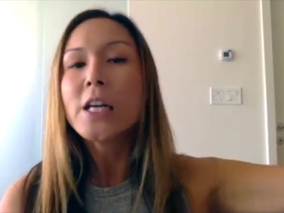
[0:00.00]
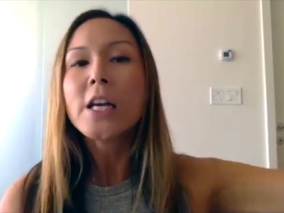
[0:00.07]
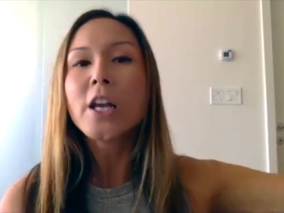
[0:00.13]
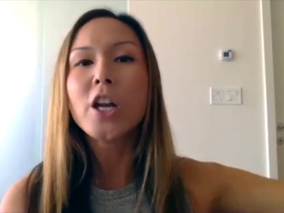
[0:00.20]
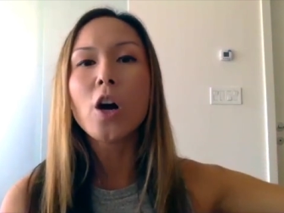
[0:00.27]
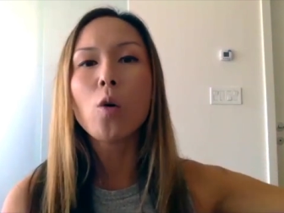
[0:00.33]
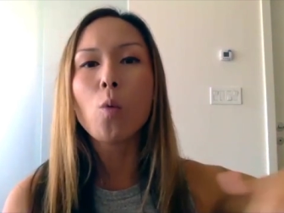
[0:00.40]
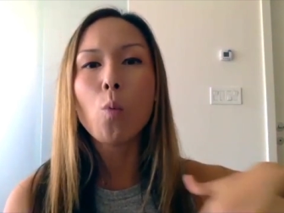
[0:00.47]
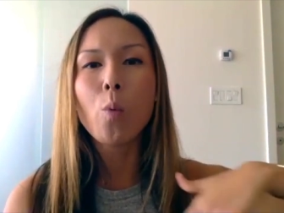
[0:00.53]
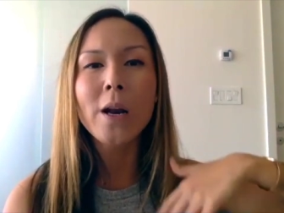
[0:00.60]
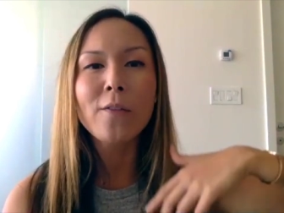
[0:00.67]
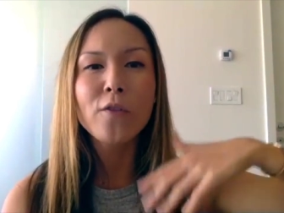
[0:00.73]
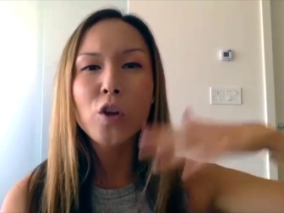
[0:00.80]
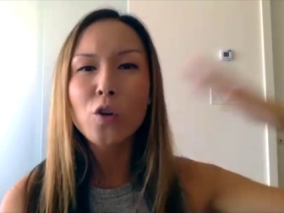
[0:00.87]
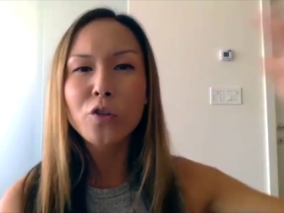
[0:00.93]
You know, what
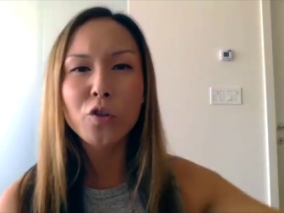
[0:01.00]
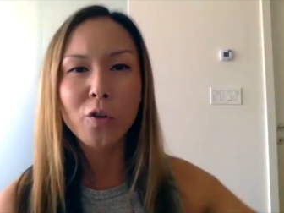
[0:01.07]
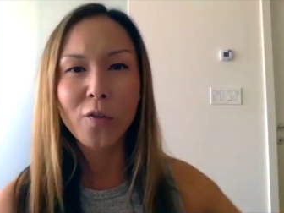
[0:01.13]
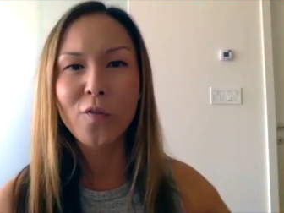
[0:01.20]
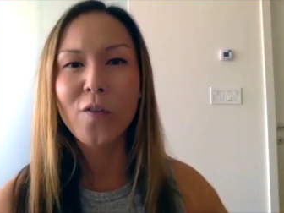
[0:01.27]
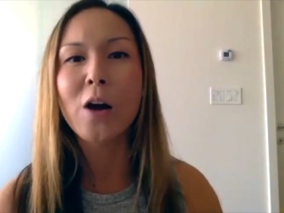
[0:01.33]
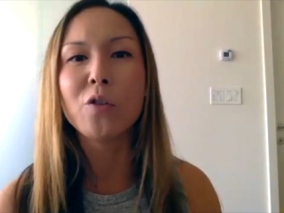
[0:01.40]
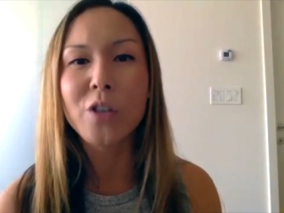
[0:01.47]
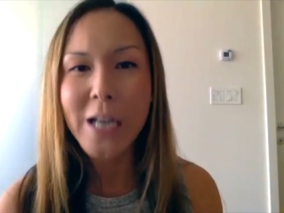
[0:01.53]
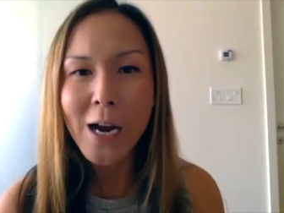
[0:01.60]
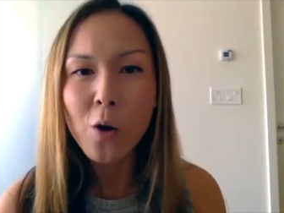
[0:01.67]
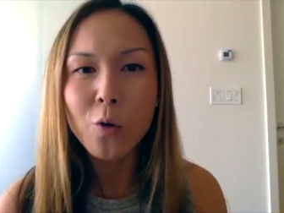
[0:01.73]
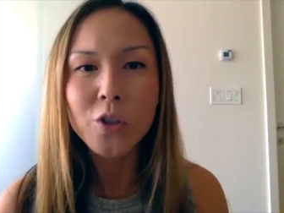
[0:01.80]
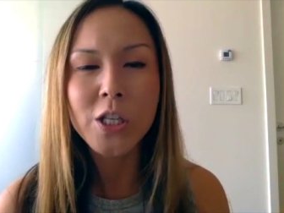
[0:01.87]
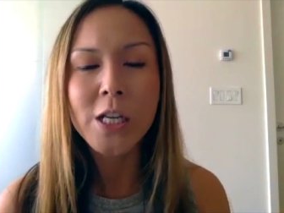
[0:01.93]
have you sort of found
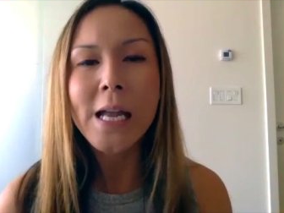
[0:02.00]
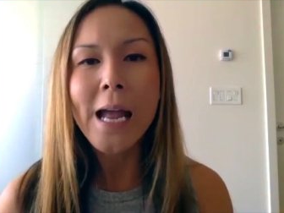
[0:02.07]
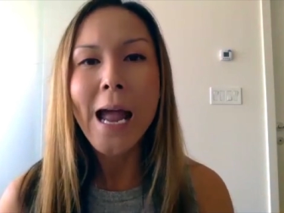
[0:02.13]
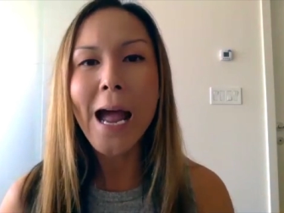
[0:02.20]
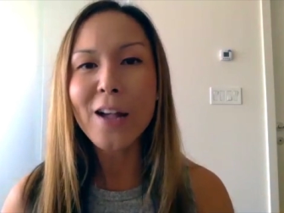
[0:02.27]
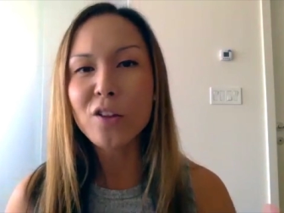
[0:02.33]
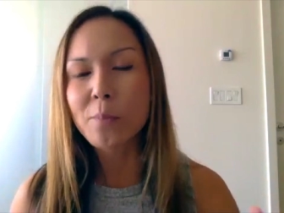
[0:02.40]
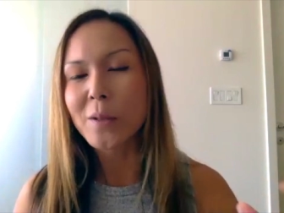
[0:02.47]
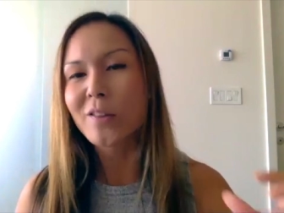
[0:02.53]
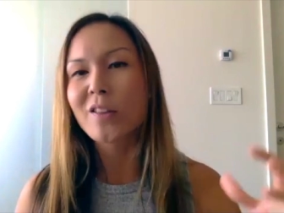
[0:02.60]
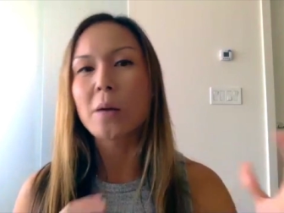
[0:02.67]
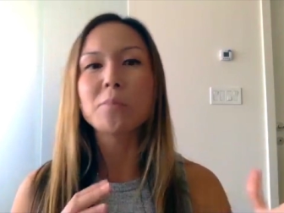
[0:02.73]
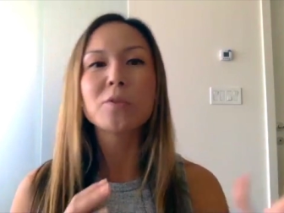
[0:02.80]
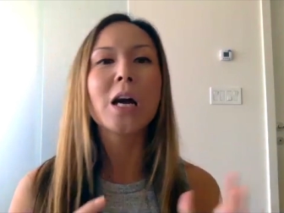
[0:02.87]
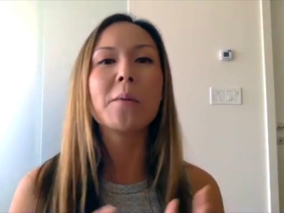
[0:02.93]
out has been
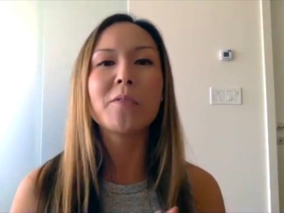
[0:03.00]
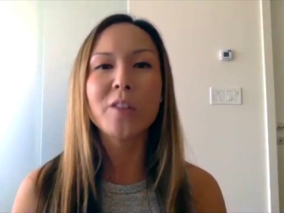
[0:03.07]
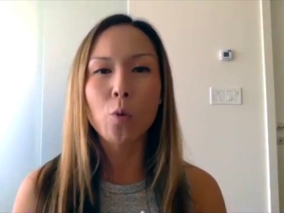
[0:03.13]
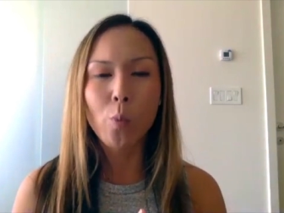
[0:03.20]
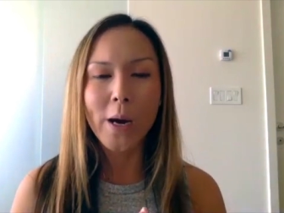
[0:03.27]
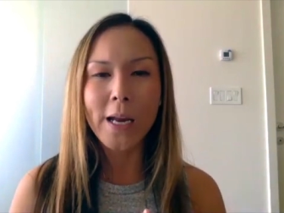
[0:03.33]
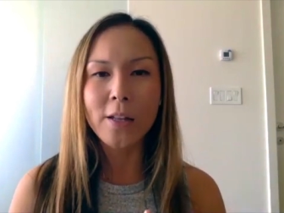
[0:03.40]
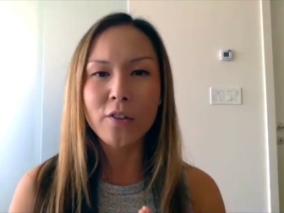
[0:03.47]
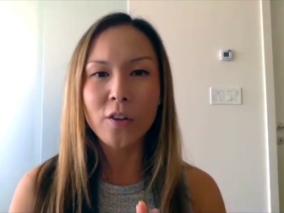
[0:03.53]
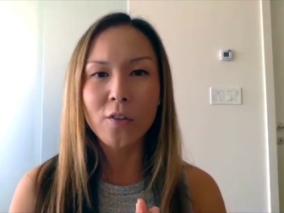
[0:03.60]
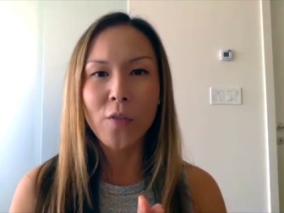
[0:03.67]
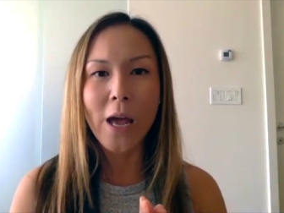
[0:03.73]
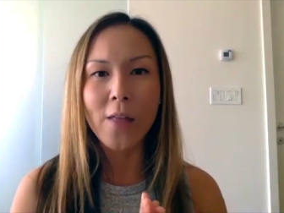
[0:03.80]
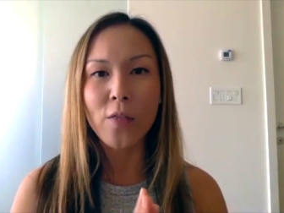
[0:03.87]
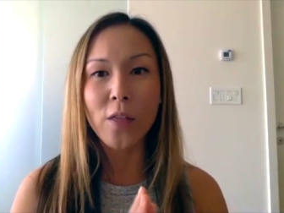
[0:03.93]
sometimes the ways of
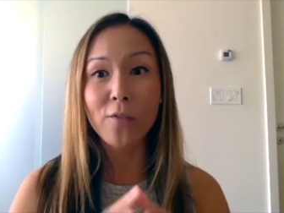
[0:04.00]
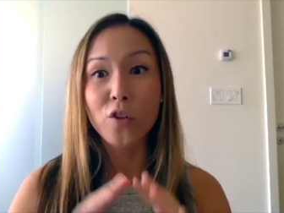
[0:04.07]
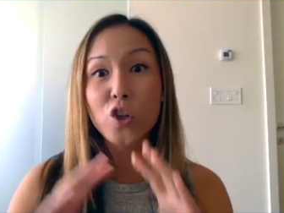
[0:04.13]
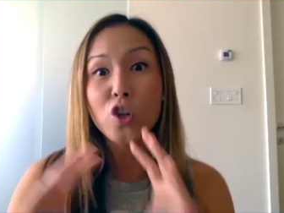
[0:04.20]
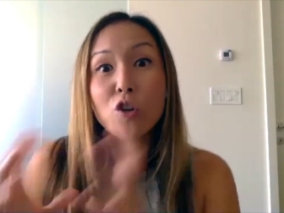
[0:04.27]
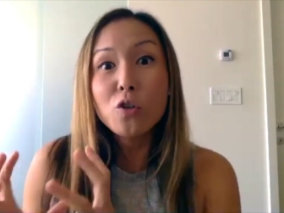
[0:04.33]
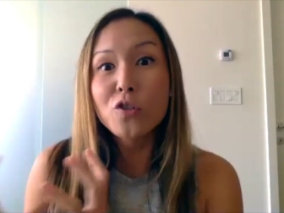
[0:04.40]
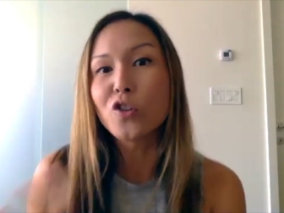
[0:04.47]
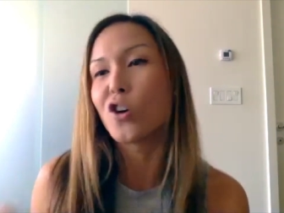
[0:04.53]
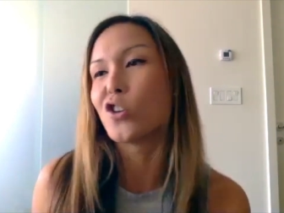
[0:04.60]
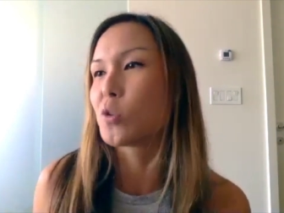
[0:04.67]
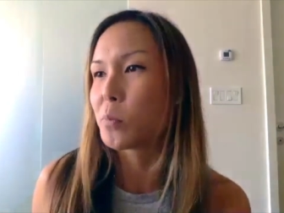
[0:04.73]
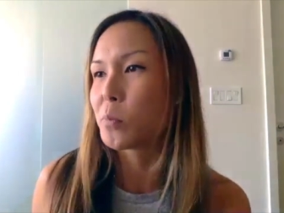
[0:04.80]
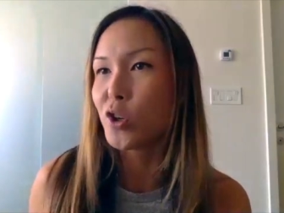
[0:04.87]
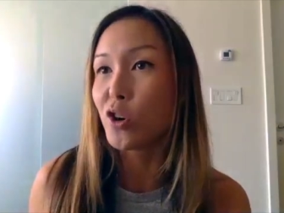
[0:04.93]
that they've used
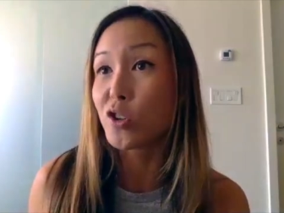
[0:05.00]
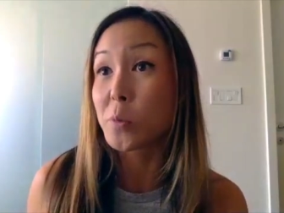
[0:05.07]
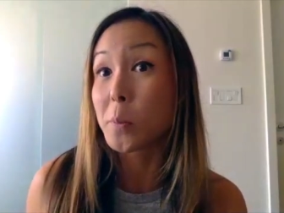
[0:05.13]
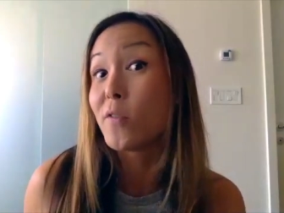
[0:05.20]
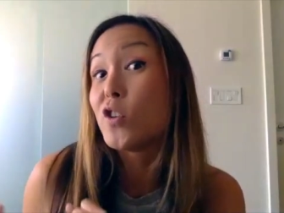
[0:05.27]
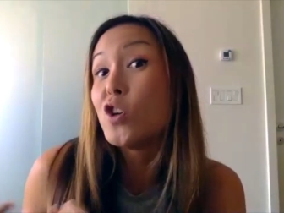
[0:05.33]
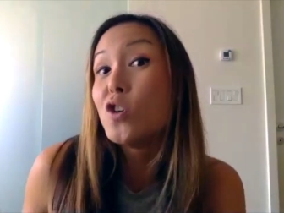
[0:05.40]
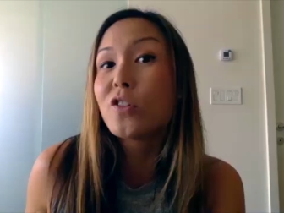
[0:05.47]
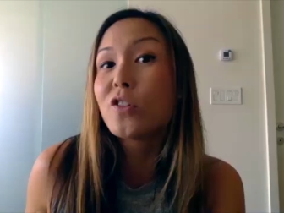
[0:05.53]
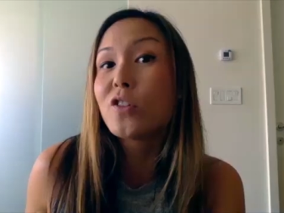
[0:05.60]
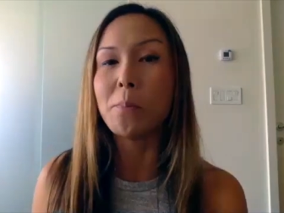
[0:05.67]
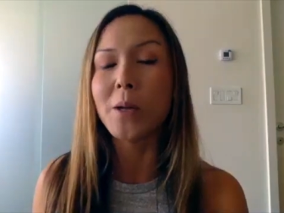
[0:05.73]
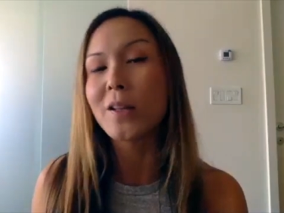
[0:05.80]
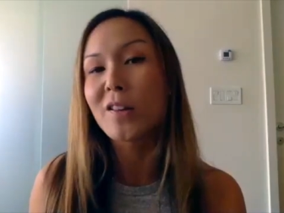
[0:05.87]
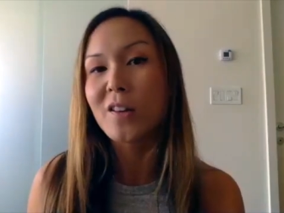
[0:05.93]
entrepreneurship, have used the
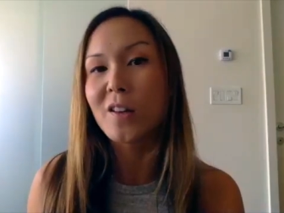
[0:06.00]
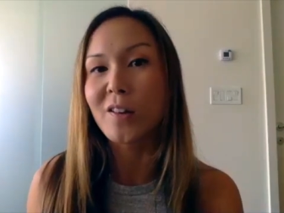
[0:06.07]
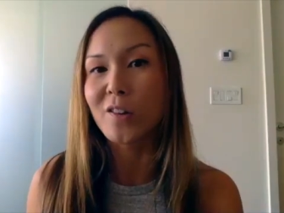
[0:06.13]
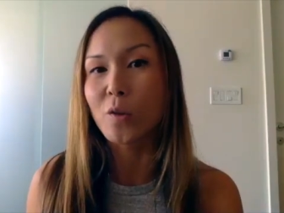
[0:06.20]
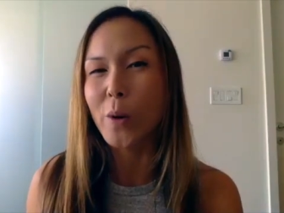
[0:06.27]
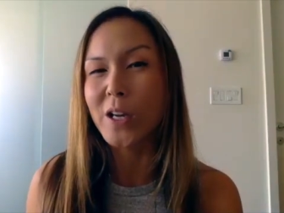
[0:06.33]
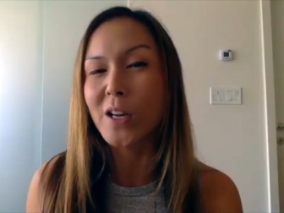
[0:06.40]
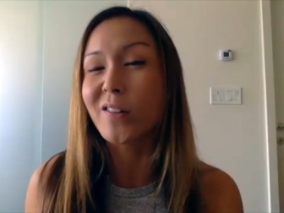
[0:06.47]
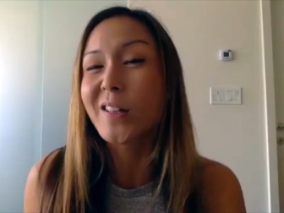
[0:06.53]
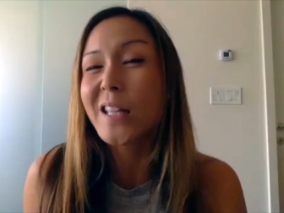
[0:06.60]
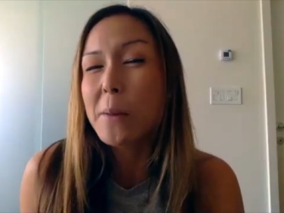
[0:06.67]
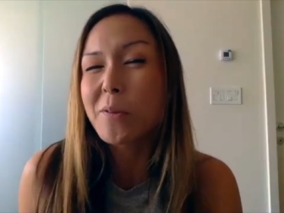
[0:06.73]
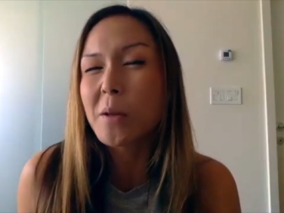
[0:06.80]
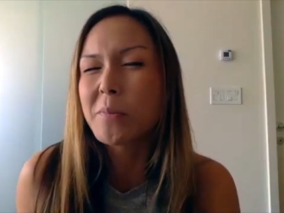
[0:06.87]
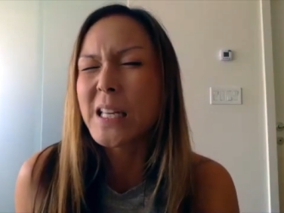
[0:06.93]
business as a way to
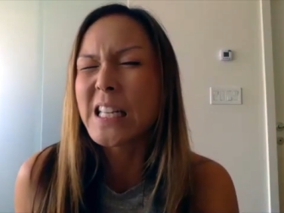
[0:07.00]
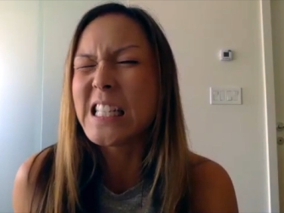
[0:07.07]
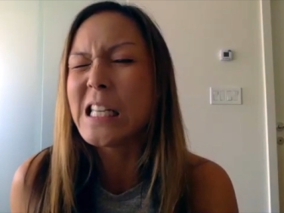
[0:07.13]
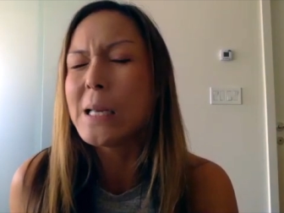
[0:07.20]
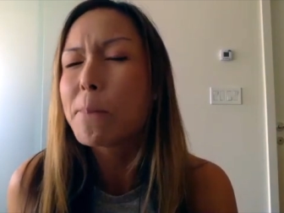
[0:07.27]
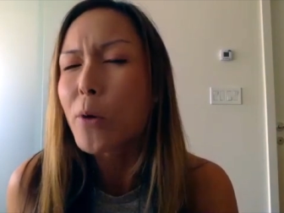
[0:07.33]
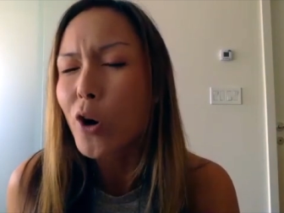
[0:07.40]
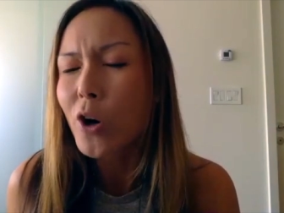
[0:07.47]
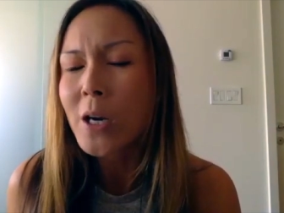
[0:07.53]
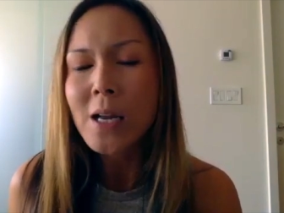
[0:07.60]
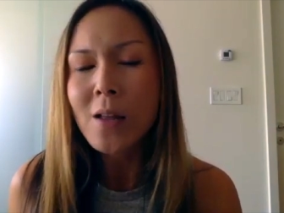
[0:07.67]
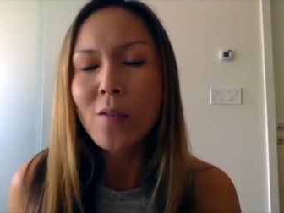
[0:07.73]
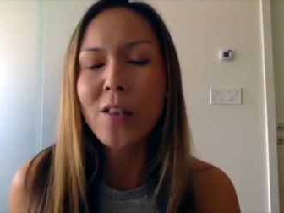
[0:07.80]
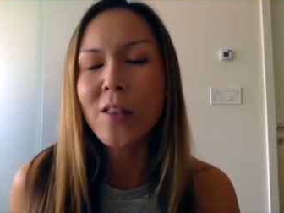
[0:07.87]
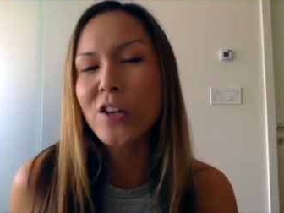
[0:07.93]
escape something deeper
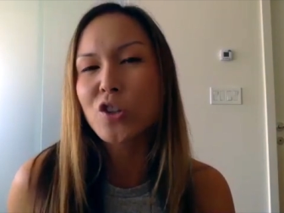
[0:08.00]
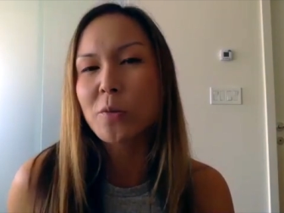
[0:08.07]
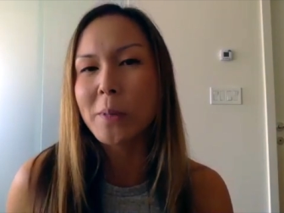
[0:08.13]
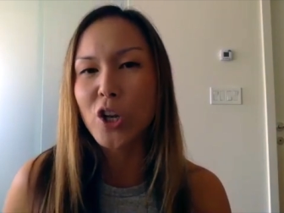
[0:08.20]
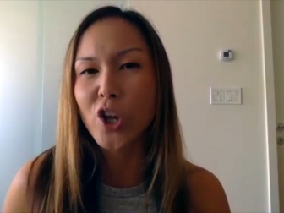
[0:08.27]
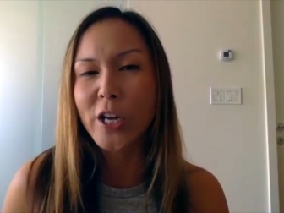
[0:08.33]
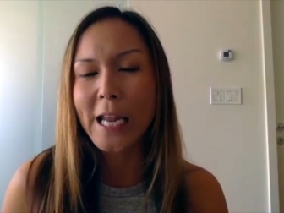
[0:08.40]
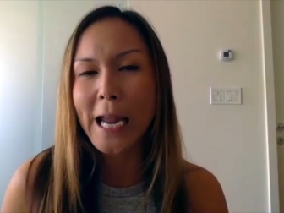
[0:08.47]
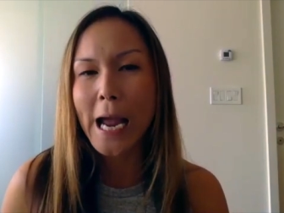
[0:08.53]
that they should be looking